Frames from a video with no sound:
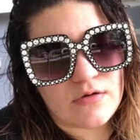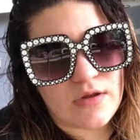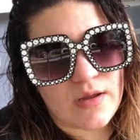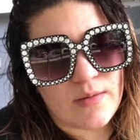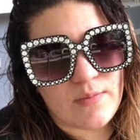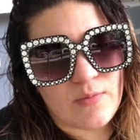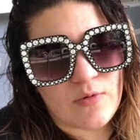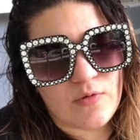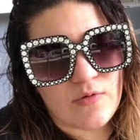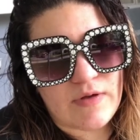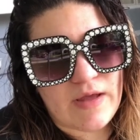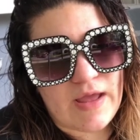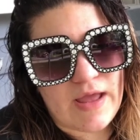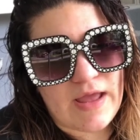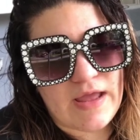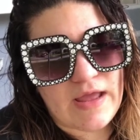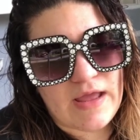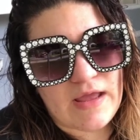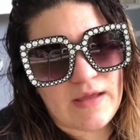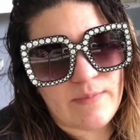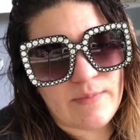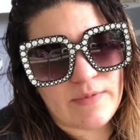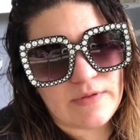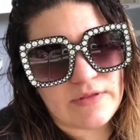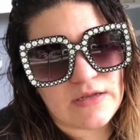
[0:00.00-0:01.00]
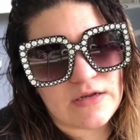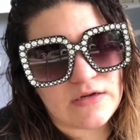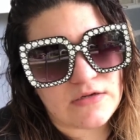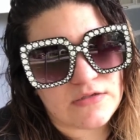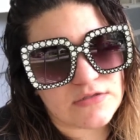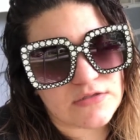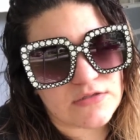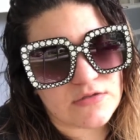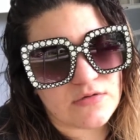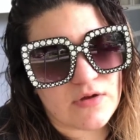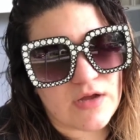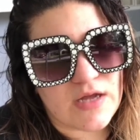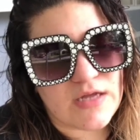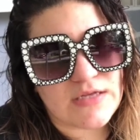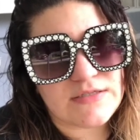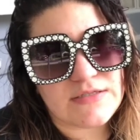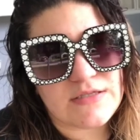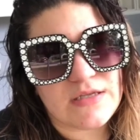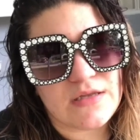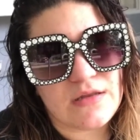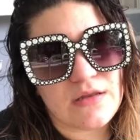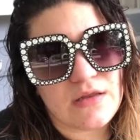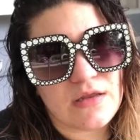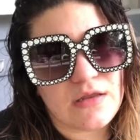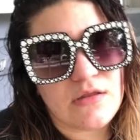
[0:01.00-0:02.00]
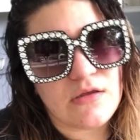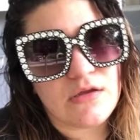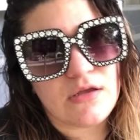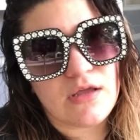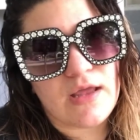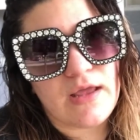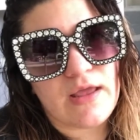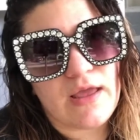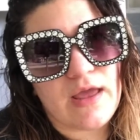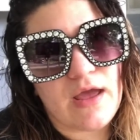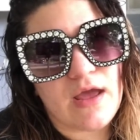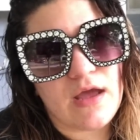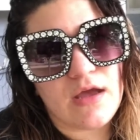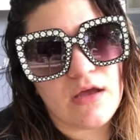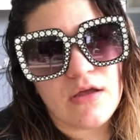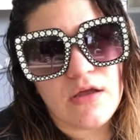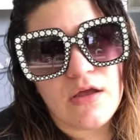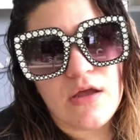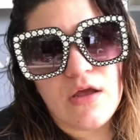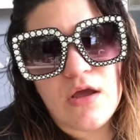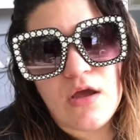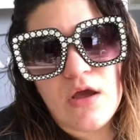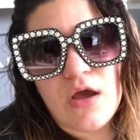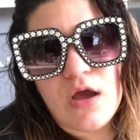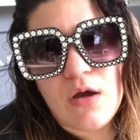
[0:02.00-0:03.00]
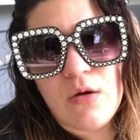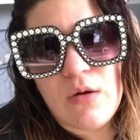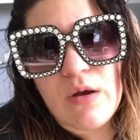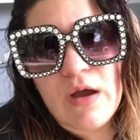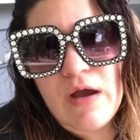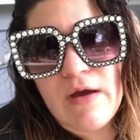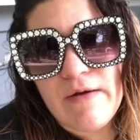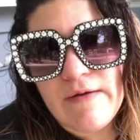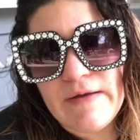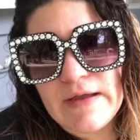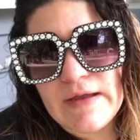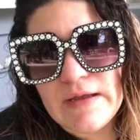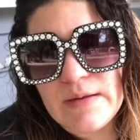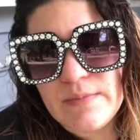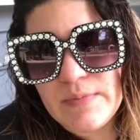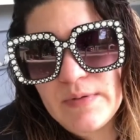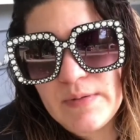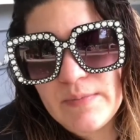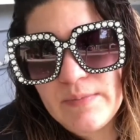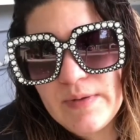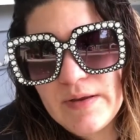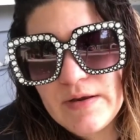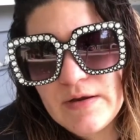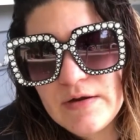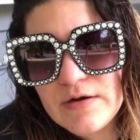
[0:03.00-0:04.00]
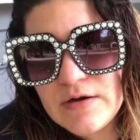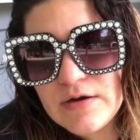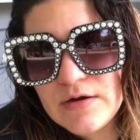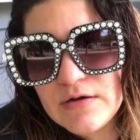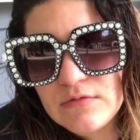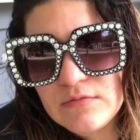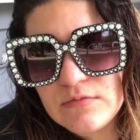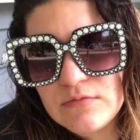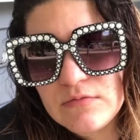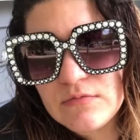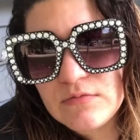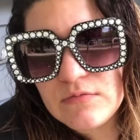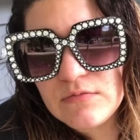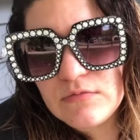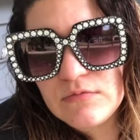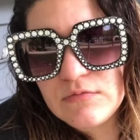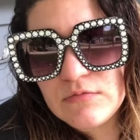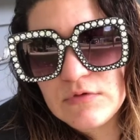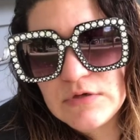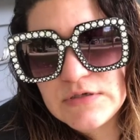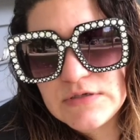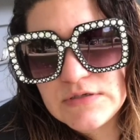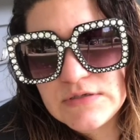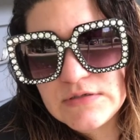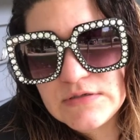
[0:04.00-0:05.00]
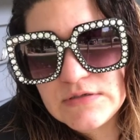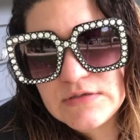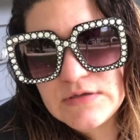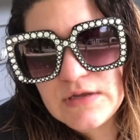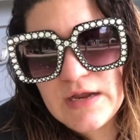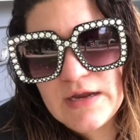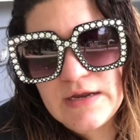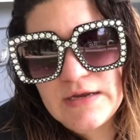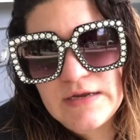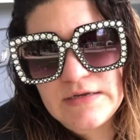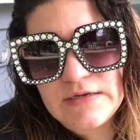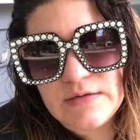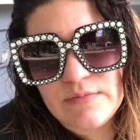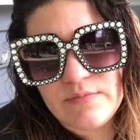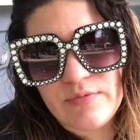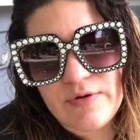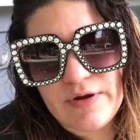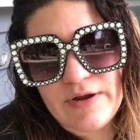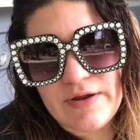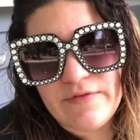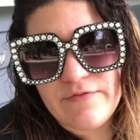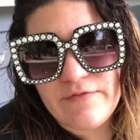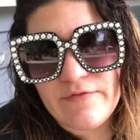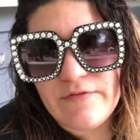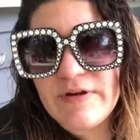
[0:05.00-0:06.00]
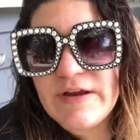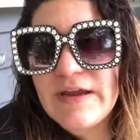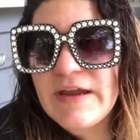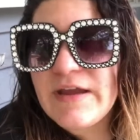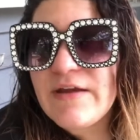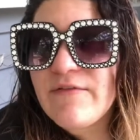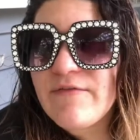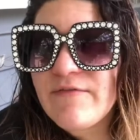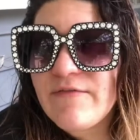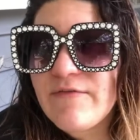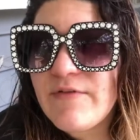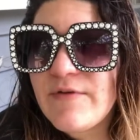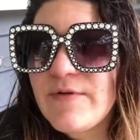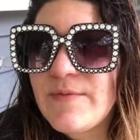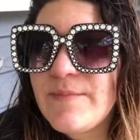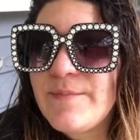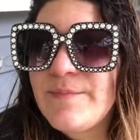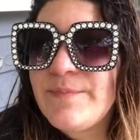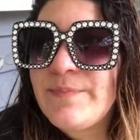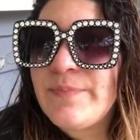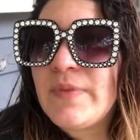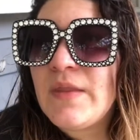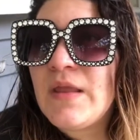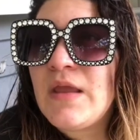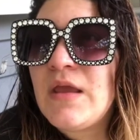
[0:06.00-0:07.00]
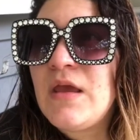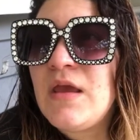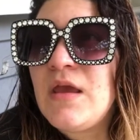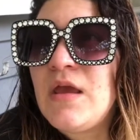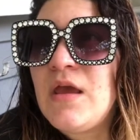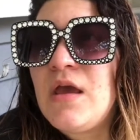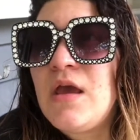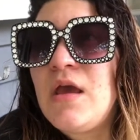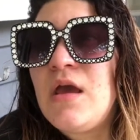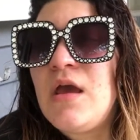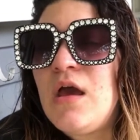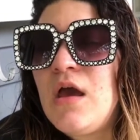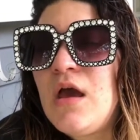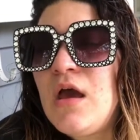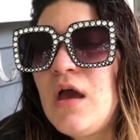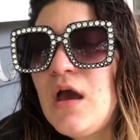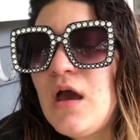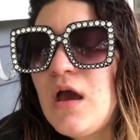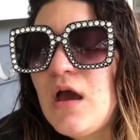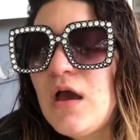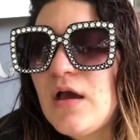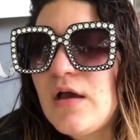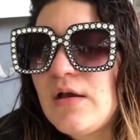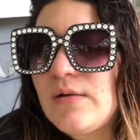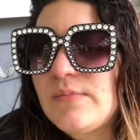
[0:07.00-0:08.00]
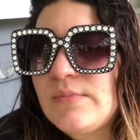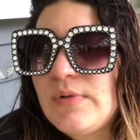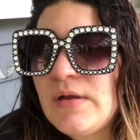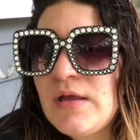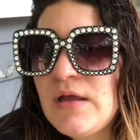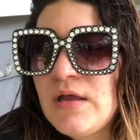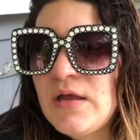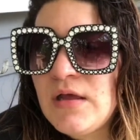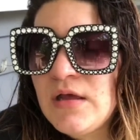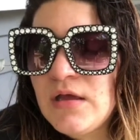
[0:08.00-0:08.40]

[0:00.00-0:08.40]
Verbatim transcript: I'm okay. But then also constantly looking at how I could be better and what I need to break free of. Um,